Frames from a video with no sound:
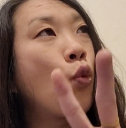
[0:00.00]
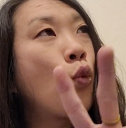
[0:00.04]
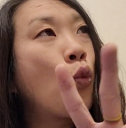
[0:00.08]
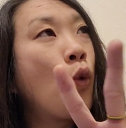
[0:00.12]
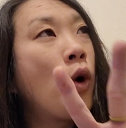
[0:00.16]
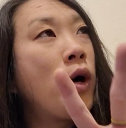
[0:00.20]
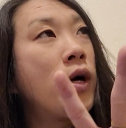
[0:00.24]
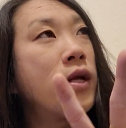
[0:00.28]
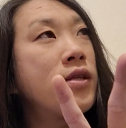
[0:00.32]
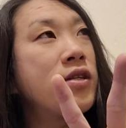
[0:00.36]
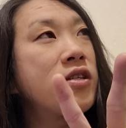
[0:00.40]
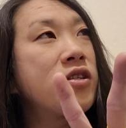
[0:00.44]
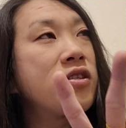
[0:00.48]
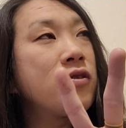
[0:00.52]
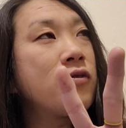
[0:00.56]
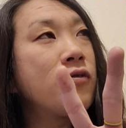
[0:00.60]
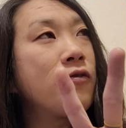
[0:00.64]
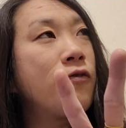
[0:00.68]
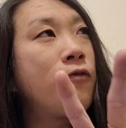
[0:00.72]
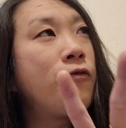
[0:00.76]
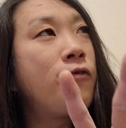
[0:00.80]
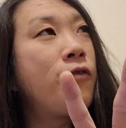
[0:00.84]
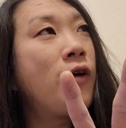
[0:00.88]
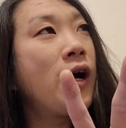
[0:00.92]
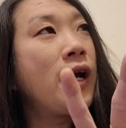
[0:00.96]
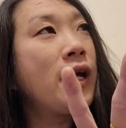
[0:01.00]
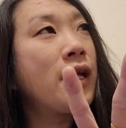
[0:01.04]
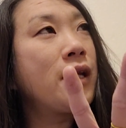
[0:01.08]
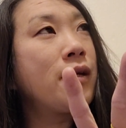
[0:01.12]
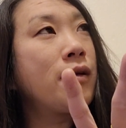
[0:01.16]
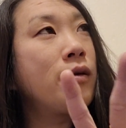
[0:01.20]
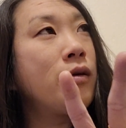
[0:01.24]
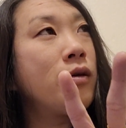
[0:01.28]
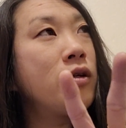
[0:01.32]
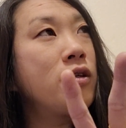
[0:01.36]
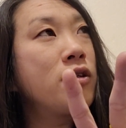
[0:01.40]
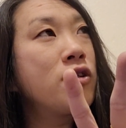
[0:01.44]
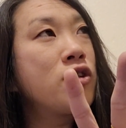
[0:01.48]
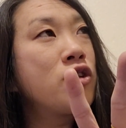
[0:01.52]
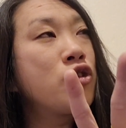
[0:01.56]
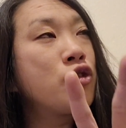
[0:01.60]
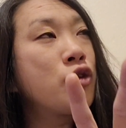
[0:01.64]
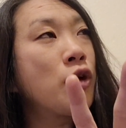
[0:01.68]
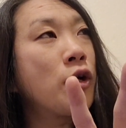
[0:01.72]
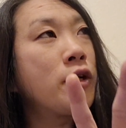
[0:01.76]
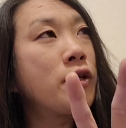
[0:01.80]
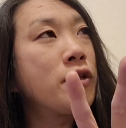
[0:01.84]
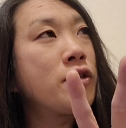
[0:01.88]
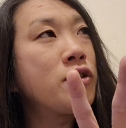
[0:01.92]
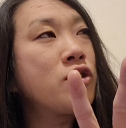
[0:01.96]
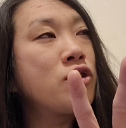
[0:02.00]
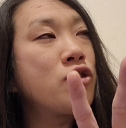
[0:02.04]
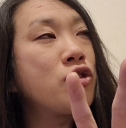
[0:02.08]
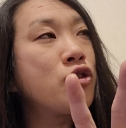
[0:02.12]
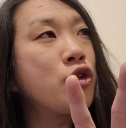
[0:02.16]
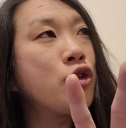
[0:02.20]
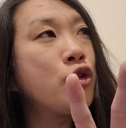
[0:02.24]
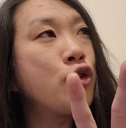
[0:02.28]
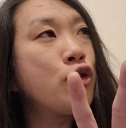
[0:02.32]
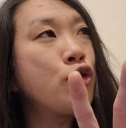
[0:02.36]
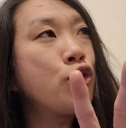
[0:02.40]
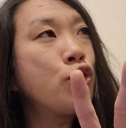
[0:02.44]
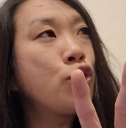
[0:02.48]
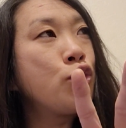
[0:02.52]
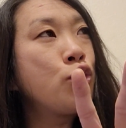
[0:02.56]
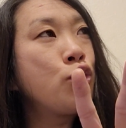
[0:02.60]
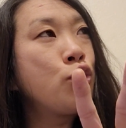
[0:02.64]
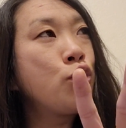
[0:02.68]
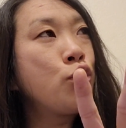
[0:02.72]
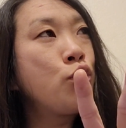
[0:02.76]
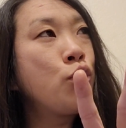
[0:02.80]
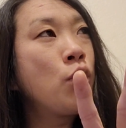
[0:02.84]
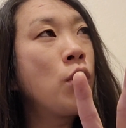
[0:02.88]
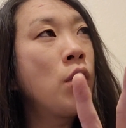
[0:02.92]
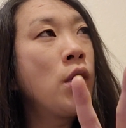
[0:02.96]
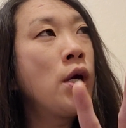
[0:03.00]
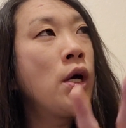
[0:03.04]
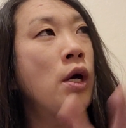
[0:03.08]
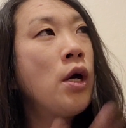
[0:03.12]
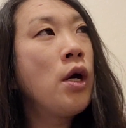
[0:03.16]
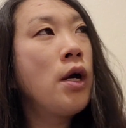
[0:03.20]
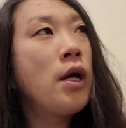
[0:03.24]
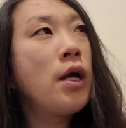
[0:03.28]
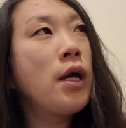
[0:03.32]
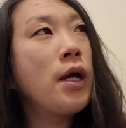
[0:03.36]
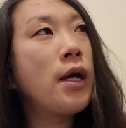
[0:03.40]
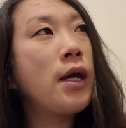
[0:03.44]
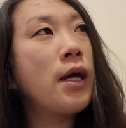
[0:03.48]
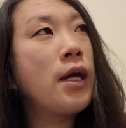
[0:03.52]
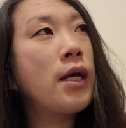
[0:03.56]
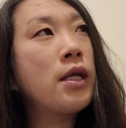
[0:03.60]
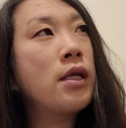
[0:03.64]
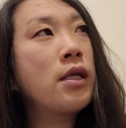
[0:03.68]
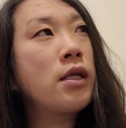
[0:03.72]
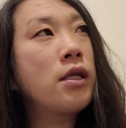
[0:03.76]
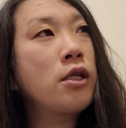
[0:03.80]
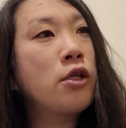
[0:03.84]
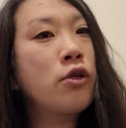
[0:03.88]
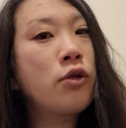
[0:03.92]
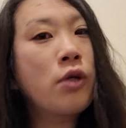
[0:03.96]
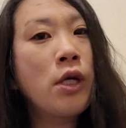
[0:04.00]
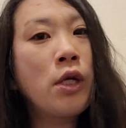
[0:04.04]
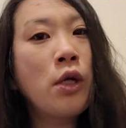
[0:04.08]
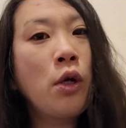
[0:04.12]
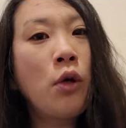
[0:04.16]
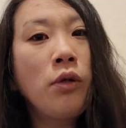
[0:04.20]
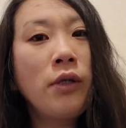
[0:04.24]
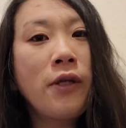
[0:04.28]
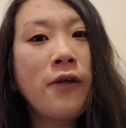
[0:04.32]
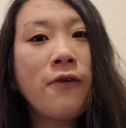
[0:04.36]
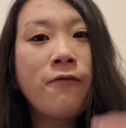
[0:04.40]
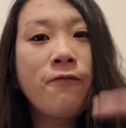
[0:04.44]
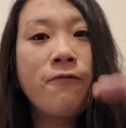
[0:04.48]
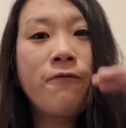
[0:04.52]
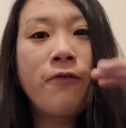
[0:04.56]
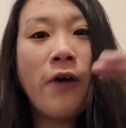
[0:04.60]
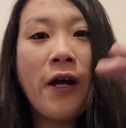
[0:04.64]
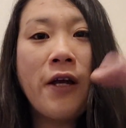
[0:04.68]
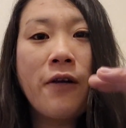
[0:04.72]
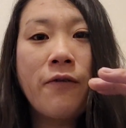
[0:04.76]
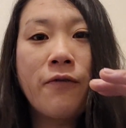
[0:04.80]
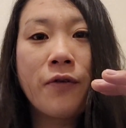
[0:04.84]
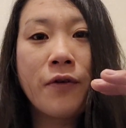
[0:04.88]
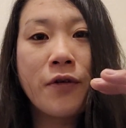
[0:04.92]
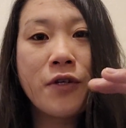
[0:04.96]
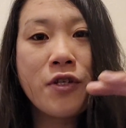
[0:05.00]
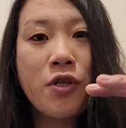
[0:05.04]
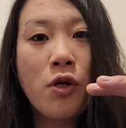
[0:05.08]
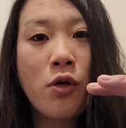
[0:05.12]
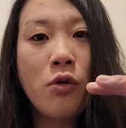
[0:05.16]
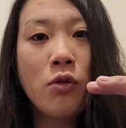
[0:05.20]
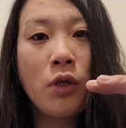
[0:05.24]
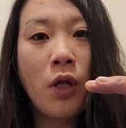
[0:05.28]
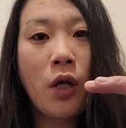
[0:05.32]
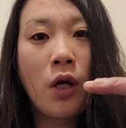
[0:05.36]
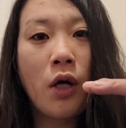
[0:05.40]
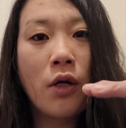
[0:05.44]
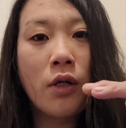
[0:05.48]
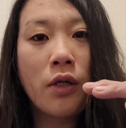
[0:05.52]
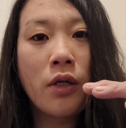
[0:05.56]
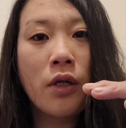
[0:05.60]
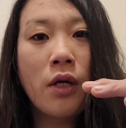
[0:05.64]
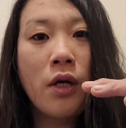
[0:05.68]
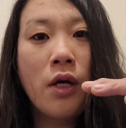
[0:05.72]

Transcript: once fight starts to, you can only fight for so long.